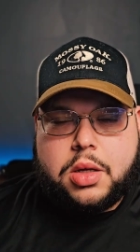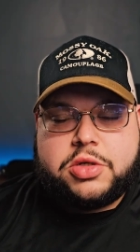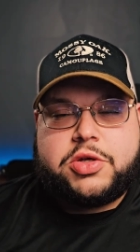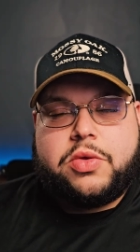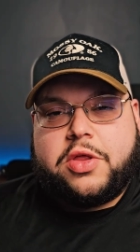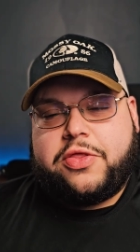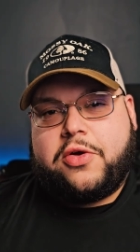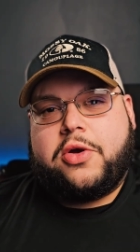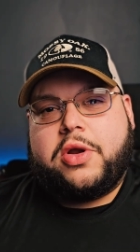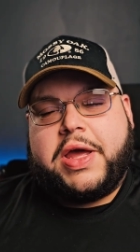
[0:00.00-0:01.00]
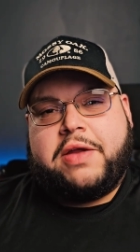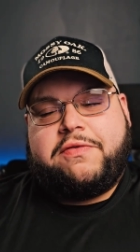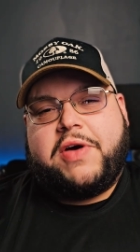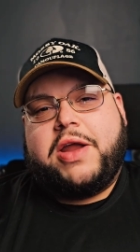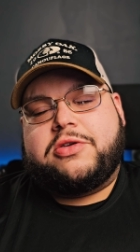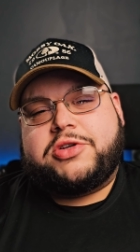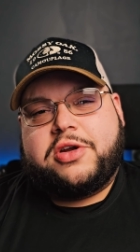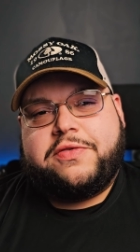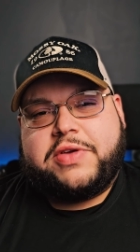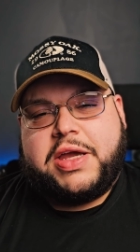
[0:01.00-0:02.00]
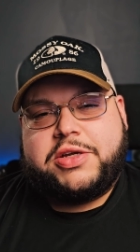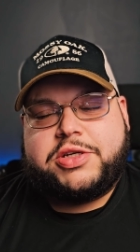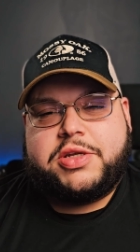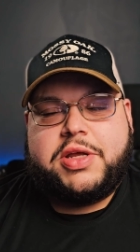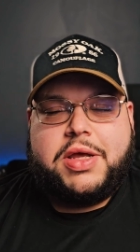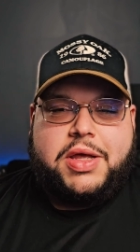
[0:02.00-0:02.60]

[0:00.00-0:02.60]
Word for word: So the third and final certification